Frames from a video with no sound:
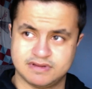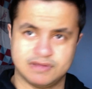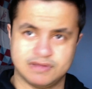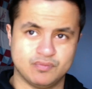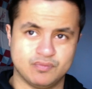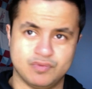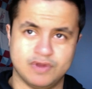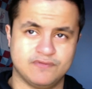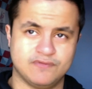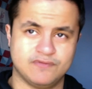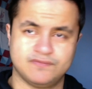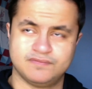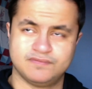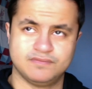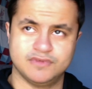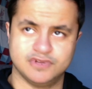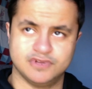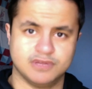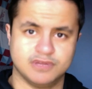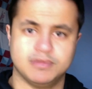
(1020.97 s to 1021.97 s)
with
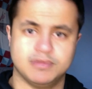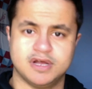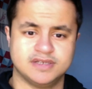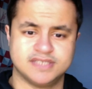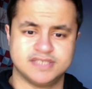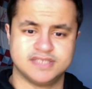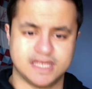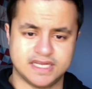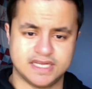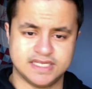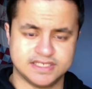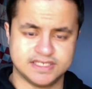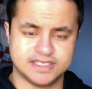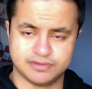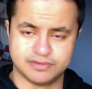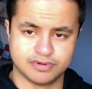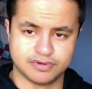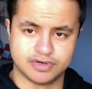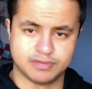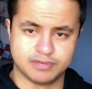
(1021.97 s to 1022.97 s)
the demands that he's
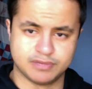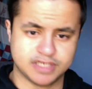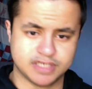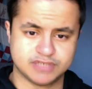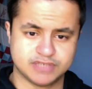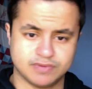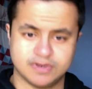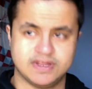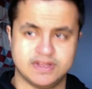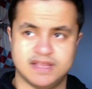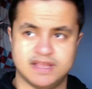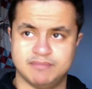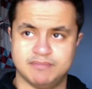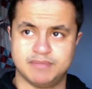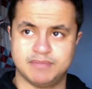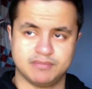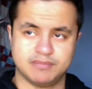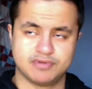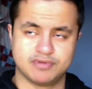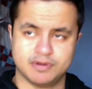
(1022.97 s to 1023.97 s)
doing on the pitch, with him
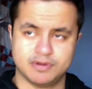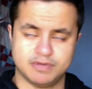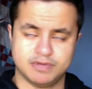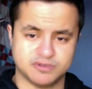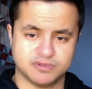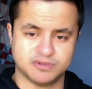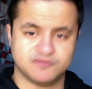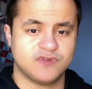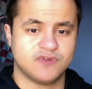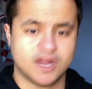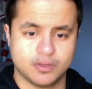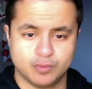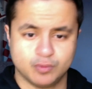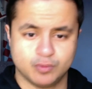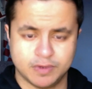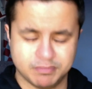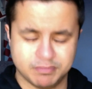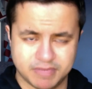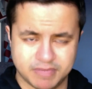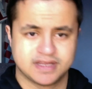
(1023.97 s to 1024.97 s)
being pretty much a flying
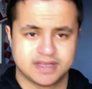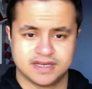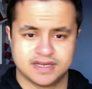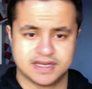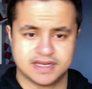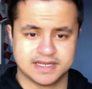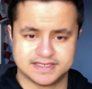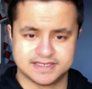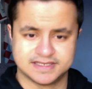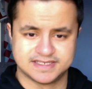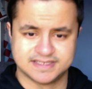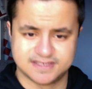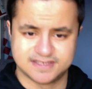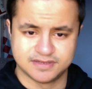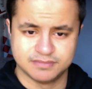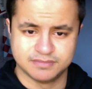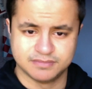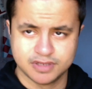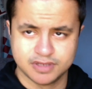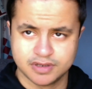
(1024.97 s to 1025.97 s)
wing back in their
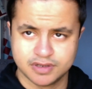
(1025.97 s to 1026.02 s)
system.